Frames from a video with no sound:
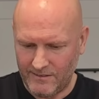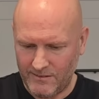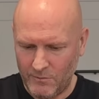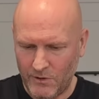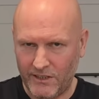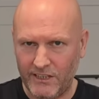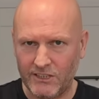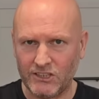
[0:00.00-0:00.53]

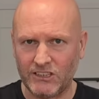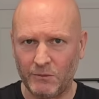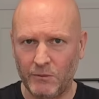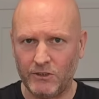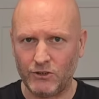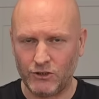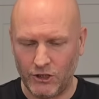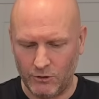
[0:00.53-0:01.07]
Plenty of
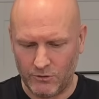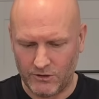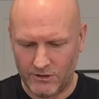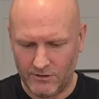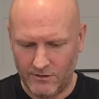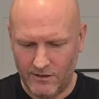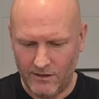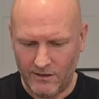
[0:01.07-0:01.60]
slippage juice.
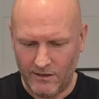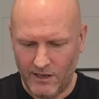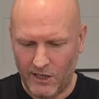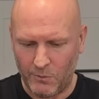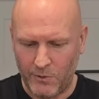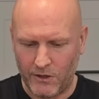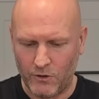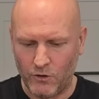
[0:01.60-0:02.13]

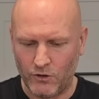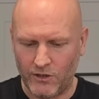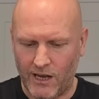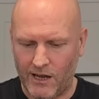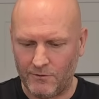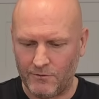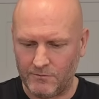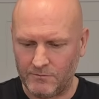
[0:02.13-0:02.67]
Help it go
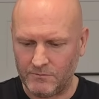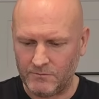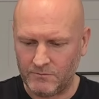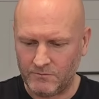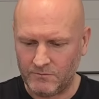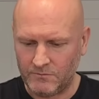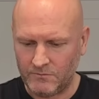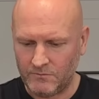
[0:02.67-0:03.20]
down.
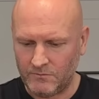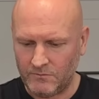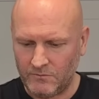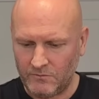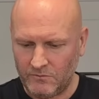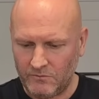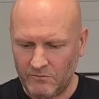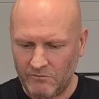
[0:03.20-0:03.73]

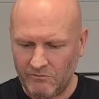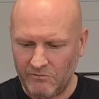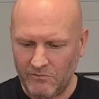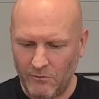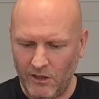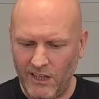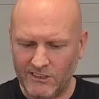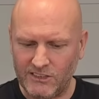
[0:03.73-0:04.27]

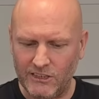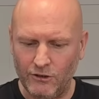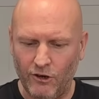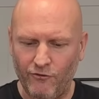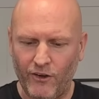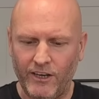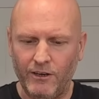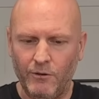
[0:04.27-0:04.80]
Well, that's
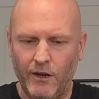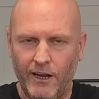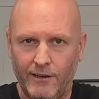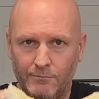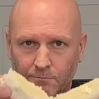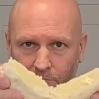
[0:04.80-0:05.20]
enough anyway.